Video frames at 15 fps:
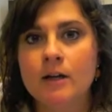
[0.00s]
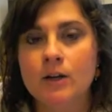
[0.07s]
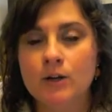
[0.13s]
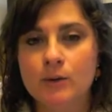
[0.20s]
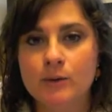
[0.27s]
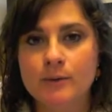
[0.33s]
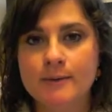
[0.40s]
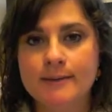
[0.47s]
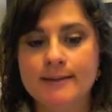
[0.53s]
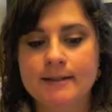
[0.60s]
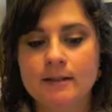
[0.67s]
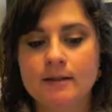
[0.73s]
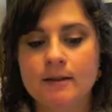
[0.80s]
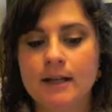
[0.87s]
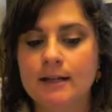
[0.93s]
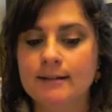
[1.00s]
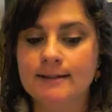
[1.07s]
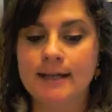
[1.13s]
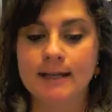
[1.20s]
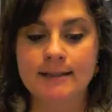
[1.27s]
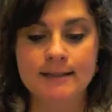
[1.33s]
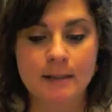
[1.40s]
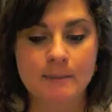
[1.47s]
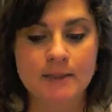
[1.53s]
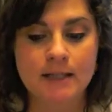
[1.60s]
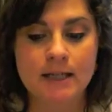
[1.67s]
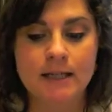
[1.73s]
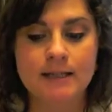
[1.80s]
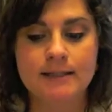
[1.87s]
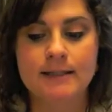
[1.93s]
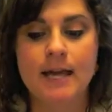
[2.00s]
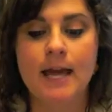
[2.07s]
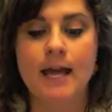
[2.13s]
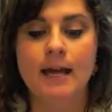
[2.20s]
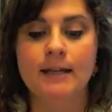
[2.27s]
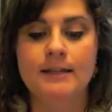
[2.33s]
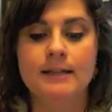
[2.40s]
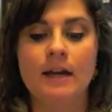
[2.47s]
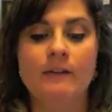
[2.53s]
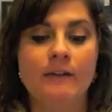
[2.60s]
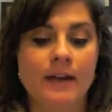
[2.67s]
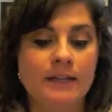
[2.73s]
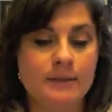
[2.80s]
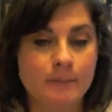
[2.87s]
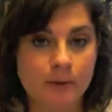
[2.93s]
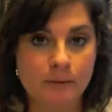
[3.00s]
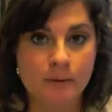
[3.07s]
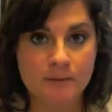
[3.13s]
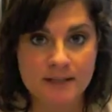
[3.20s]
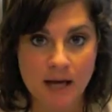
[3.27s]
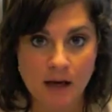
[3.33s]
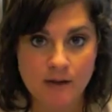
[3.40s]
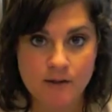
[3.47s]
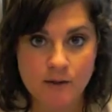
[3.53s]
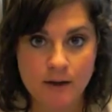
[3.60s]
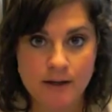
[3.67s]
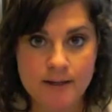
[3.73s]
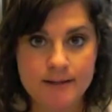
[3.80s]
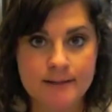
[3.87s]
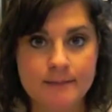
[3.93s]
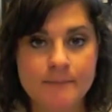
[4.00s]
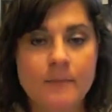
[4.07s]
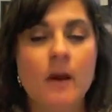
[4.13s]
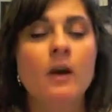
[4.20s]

use things like subsidies and advanced premium tax credits.